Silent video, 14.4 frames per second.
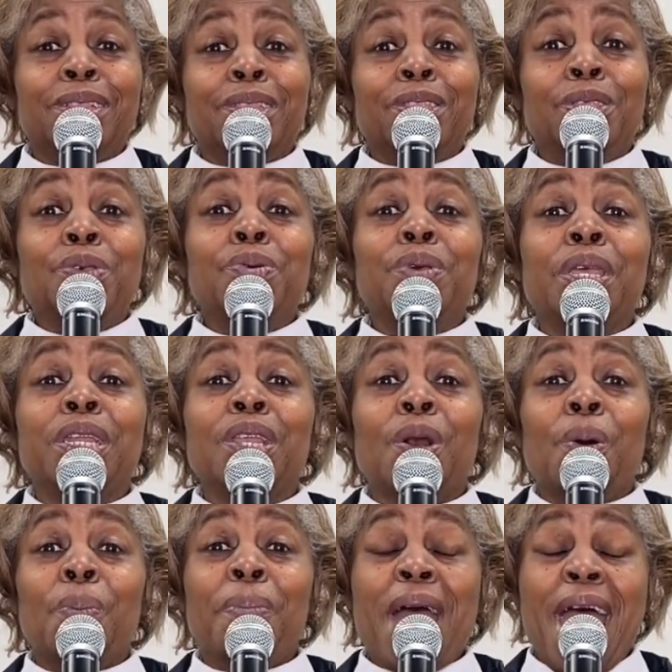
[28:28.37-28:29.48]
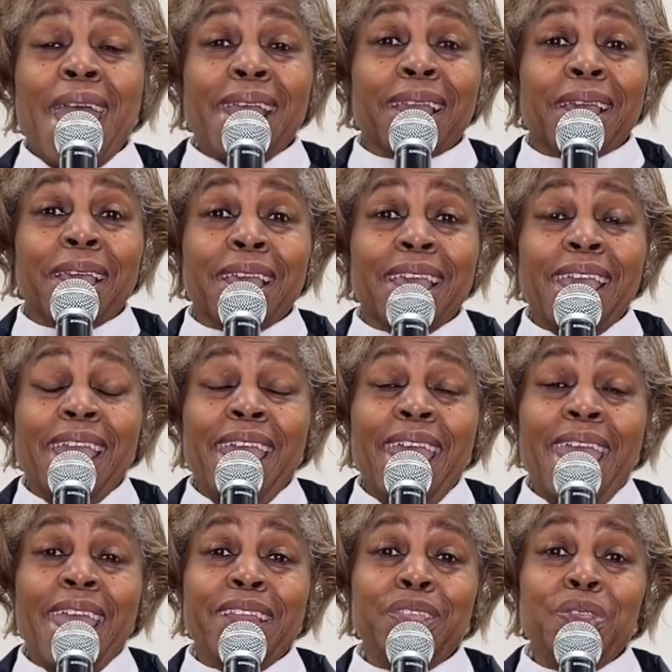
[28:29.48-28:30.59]
You can go back
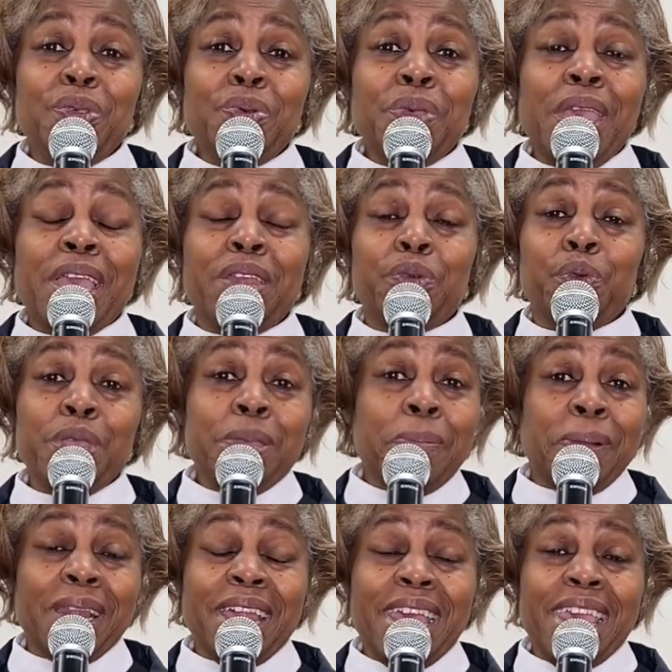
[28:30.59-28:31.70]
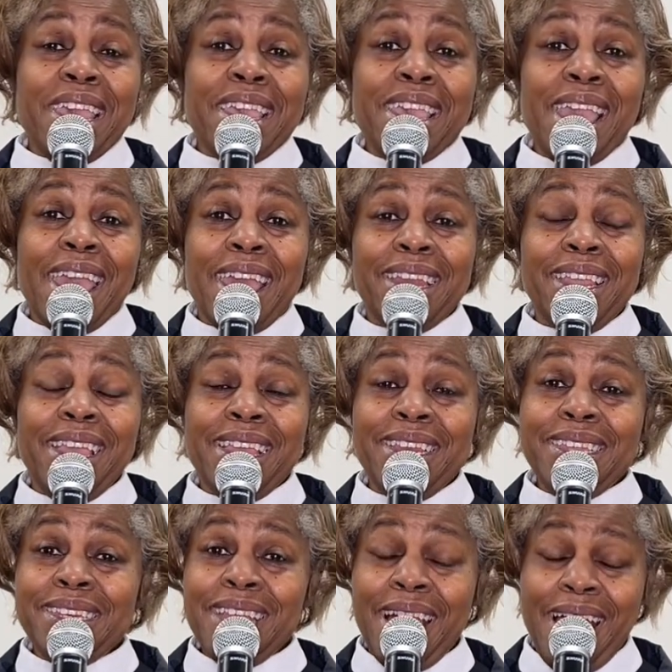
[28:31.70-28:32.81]
and you can replay at any
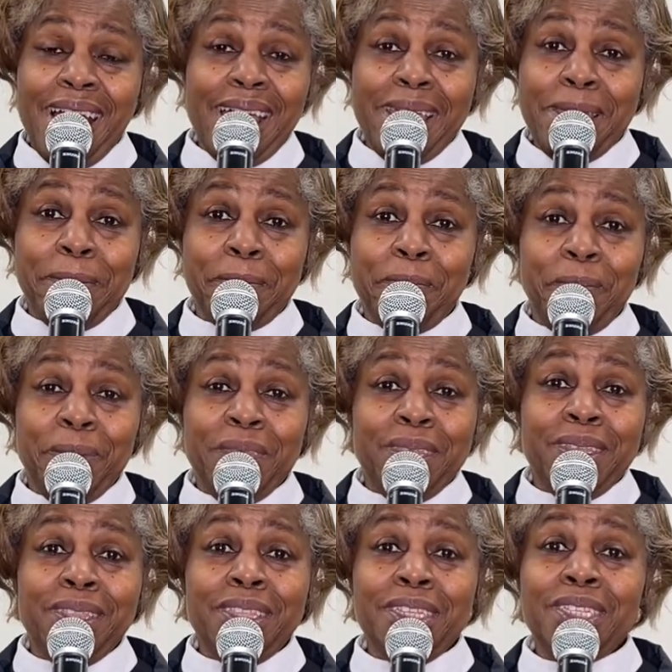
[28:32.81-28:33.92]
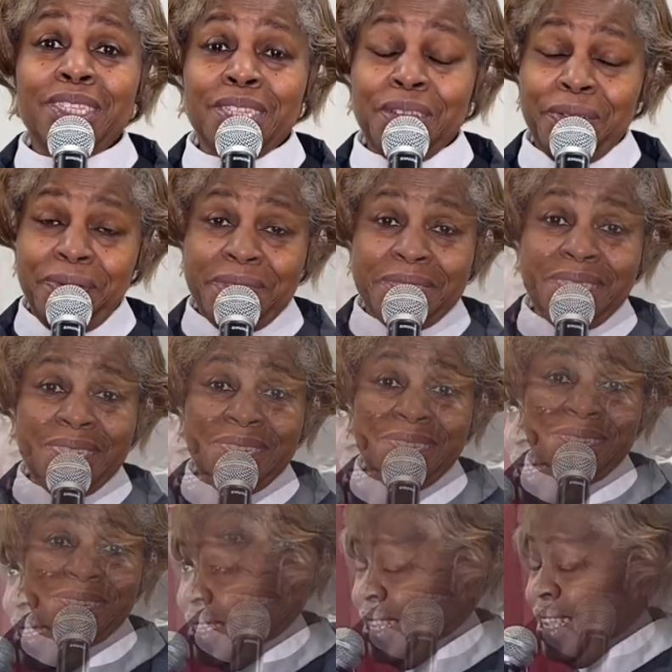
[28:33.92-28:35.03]
time these
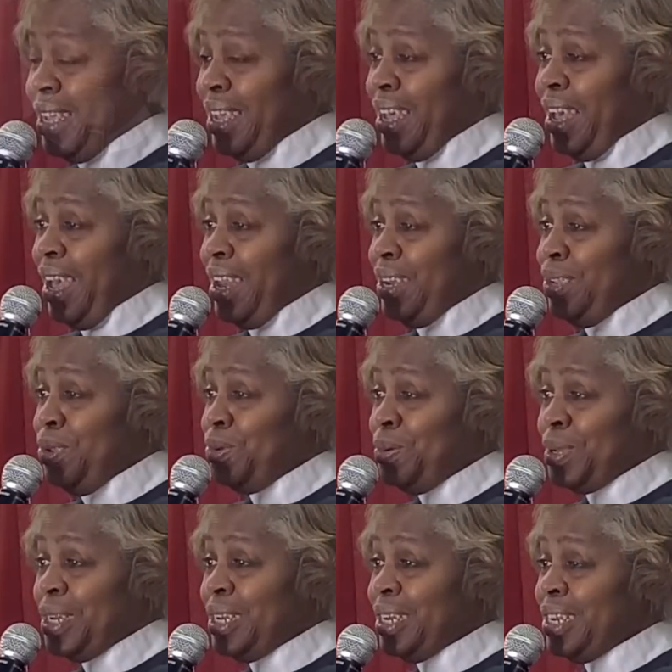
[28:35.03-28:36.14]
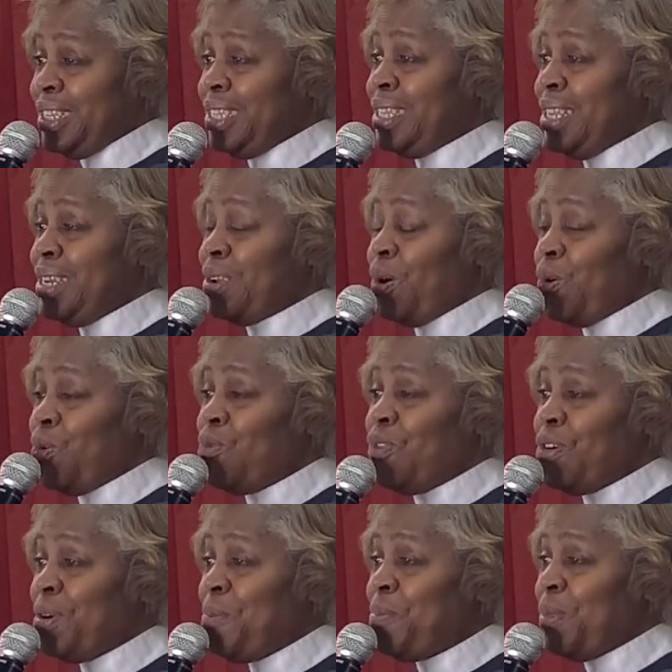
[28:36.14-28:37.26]
services, and you can listen
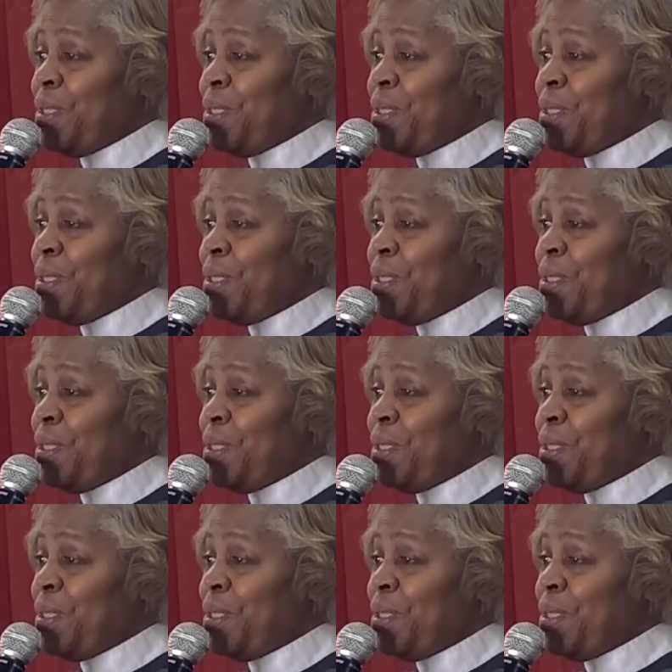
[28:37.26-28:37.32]
over